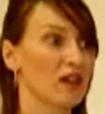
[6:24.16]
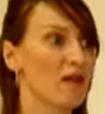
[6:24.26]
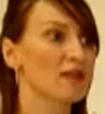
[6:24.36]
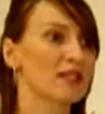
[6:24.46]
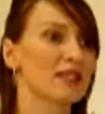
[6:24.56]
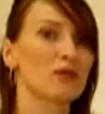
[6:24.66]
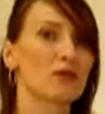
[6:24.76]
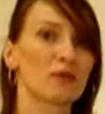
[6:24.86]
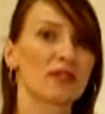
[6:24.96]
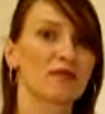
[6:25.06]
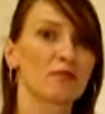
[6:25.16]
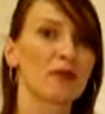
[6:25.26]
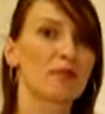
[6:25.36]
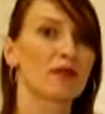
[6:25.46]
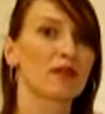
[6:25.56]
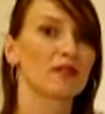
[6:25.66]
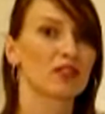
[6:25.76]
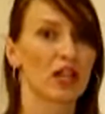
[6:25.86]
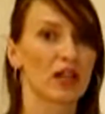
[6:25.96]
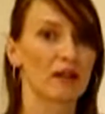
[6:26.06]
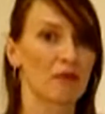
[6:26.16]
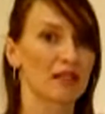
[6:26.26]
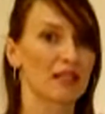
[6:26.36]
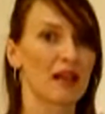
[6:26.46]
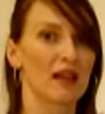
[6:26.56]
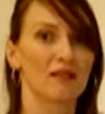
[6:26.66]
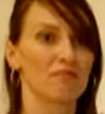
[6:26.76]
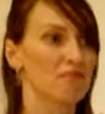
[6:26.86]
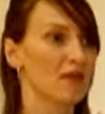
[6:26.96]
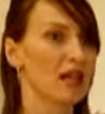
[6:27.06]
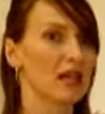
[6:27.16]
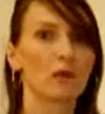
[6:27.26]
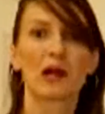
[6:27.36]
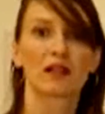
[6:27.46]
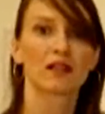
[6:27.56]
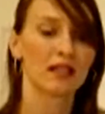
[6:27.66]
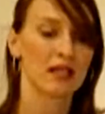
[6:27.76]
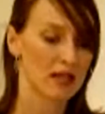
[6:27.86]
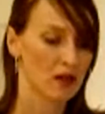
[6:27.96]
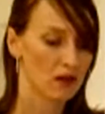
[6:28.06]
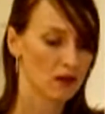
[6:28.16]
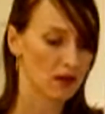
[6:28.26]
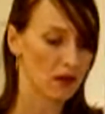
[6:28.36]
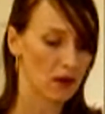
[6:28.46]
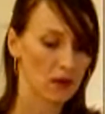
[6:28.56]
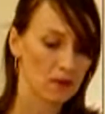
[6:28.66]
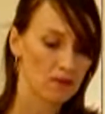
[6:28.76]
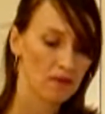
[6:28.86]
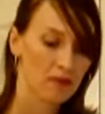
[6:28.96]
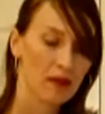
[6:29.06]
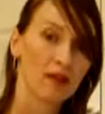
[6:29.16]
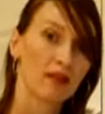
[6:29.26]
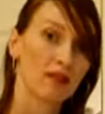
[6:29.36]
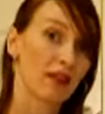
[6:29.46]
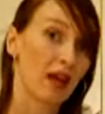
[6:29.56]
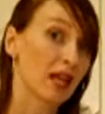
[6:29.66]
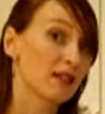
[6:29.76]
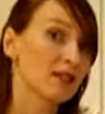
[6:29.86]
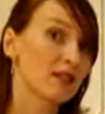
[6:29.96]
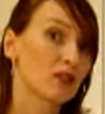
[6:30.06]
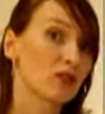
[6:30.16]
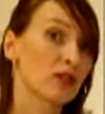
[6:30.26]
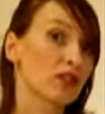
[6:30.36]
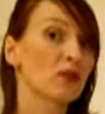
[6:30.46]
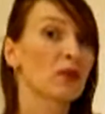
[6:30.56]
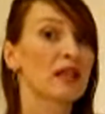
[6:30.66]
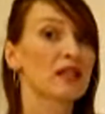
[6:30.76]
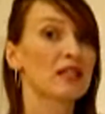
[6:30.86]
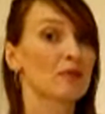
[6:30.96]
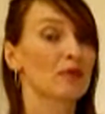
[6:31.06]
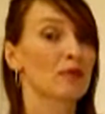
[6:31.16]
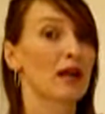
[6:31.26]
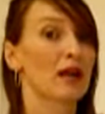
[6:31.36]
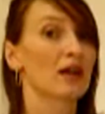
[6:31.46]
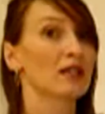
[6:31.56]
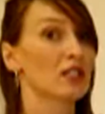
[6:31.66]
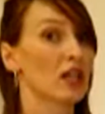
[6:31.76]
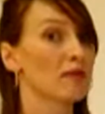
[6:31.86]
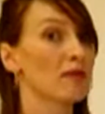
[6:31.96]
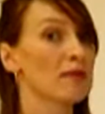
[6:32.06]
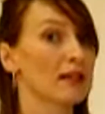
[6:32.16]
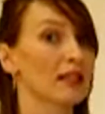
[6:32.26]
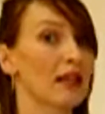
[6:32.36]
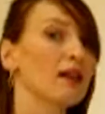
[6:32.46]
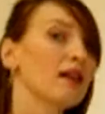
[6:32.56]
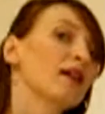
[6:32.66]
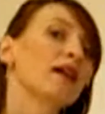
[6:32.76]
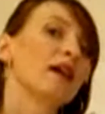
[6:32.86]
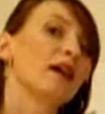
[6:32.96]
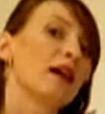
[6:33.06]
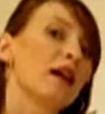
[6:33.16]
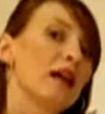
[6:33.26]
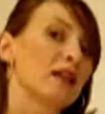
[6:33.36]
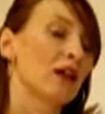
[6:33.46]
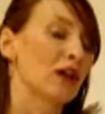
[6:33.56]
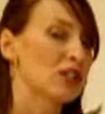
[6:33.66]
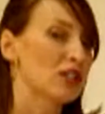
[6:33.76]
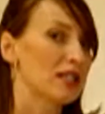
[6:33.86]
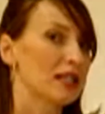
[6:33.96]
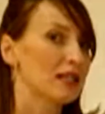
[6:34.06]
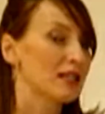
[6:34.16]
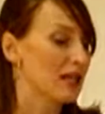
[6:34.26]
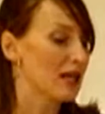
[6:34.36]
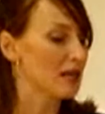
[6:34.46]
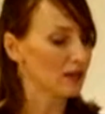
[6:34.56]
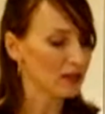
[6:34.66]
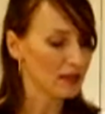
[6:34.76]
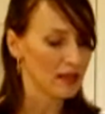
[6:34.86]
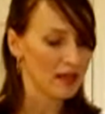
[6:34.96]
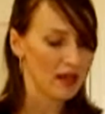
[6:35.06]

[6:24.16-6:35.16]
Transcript: common to see groups of people sharing mate anywhere. So that is the traditional way to prepare yerba mate in the Argentinian style.